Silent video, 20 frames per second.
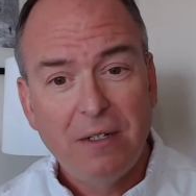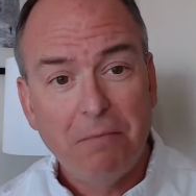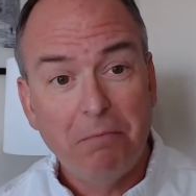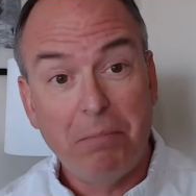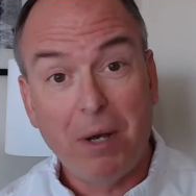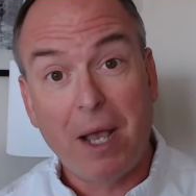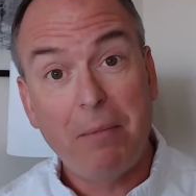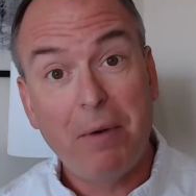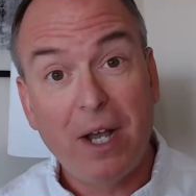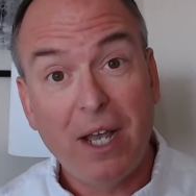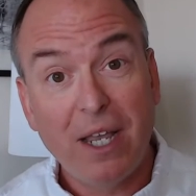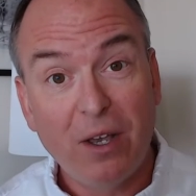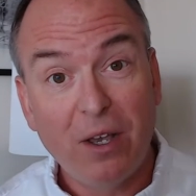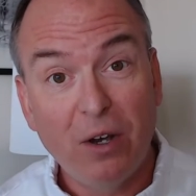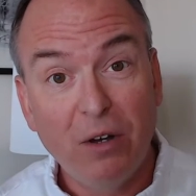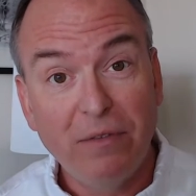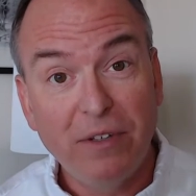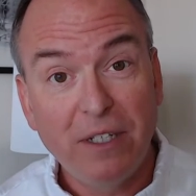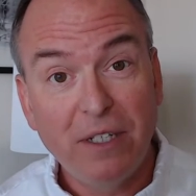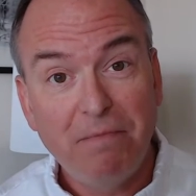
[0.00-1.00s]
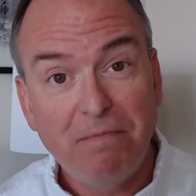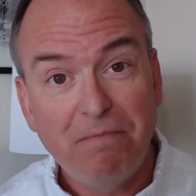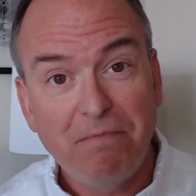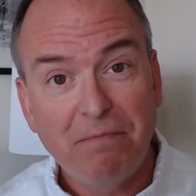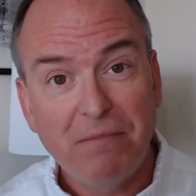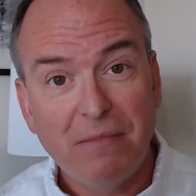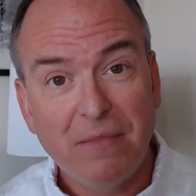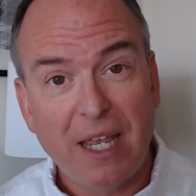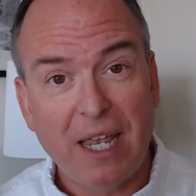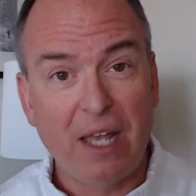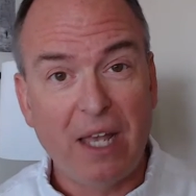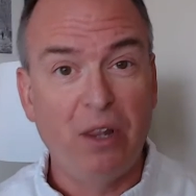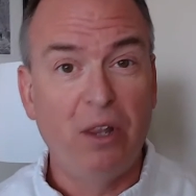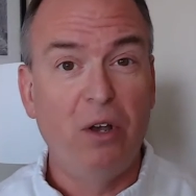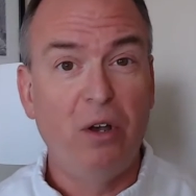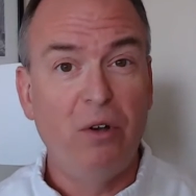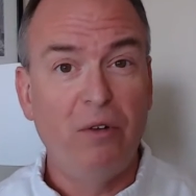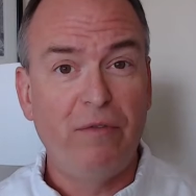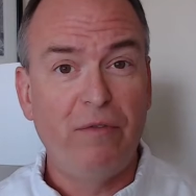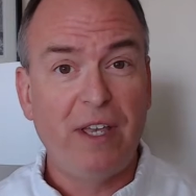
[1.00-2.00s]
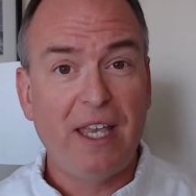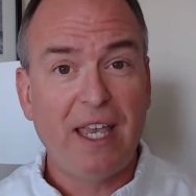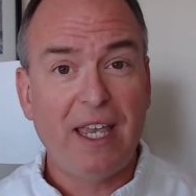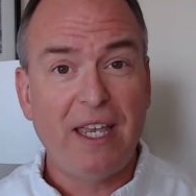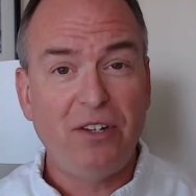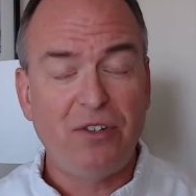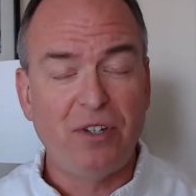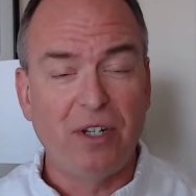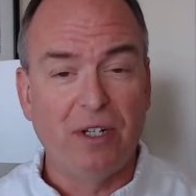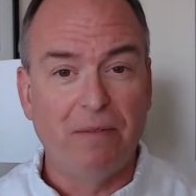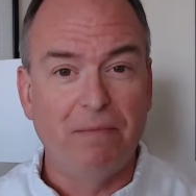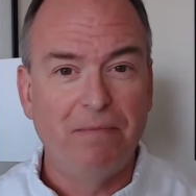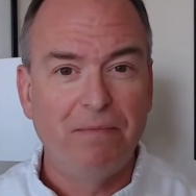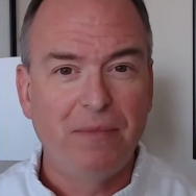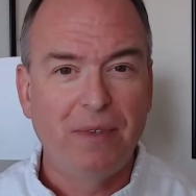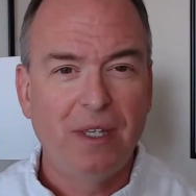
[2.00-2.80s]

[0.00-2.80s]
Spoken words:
bye-bye COVID, hello vacation.